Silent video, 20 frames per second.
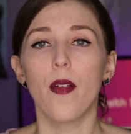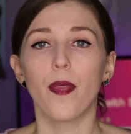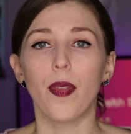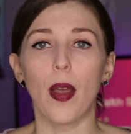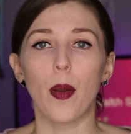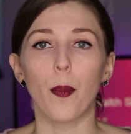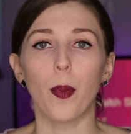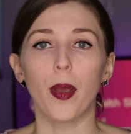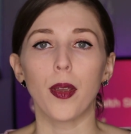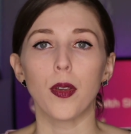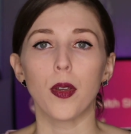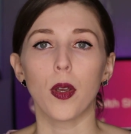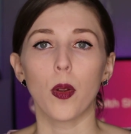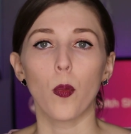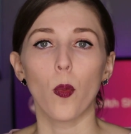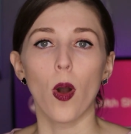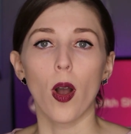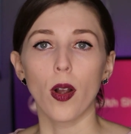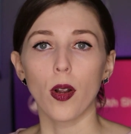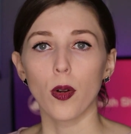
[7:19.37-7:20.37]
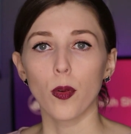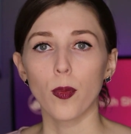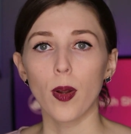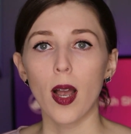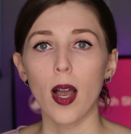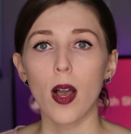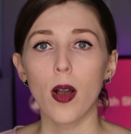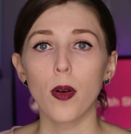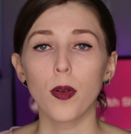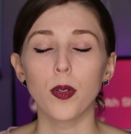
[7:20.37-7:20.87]
That way you can walk
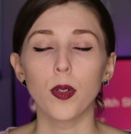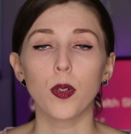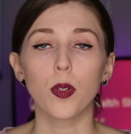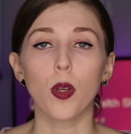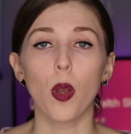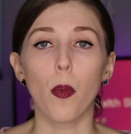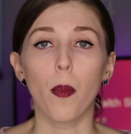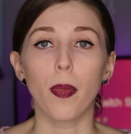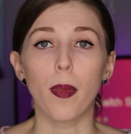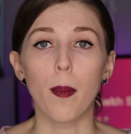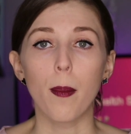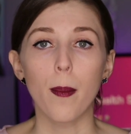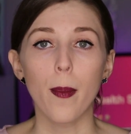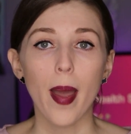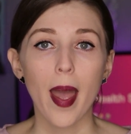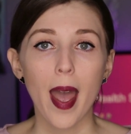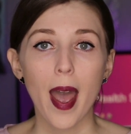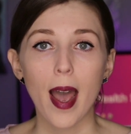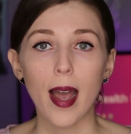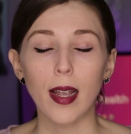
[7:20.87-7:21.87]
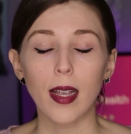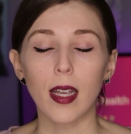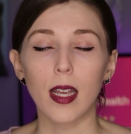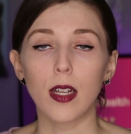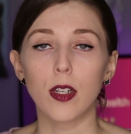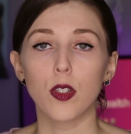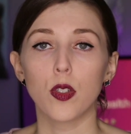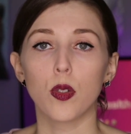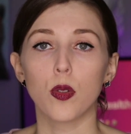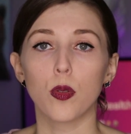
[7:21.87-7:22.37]
around, go in the back,
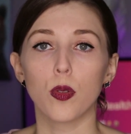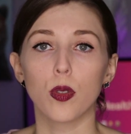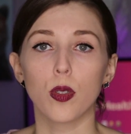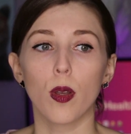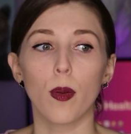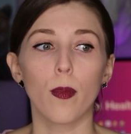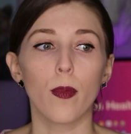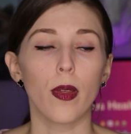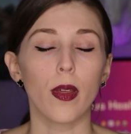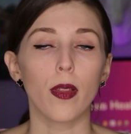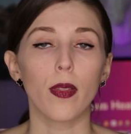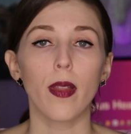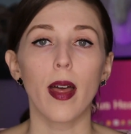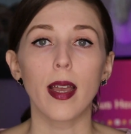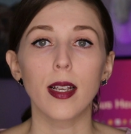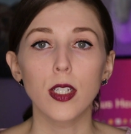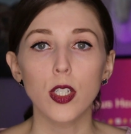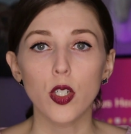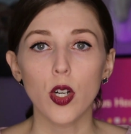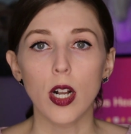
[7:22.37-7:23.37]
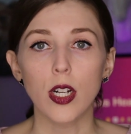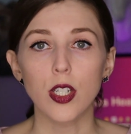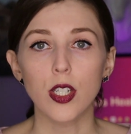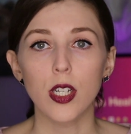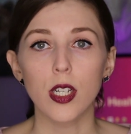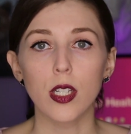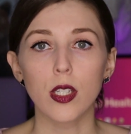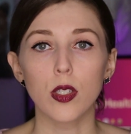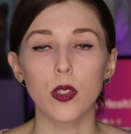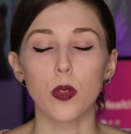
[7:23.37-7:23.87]
and do some leg
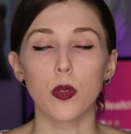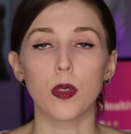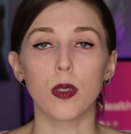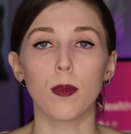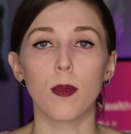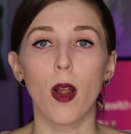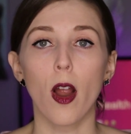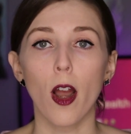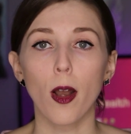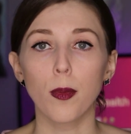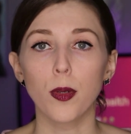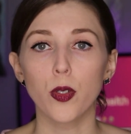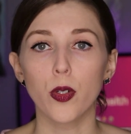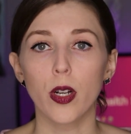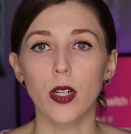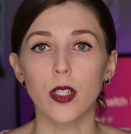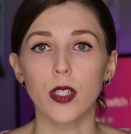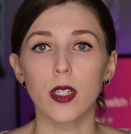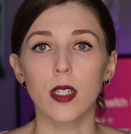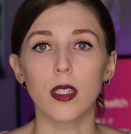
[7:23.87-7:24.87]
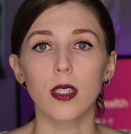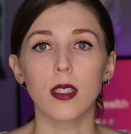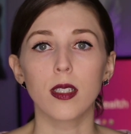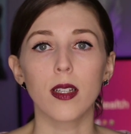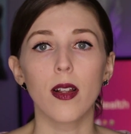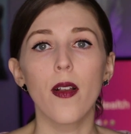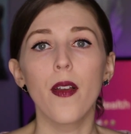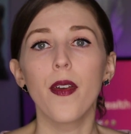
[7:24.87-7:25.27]
stretches, do some arm stretches.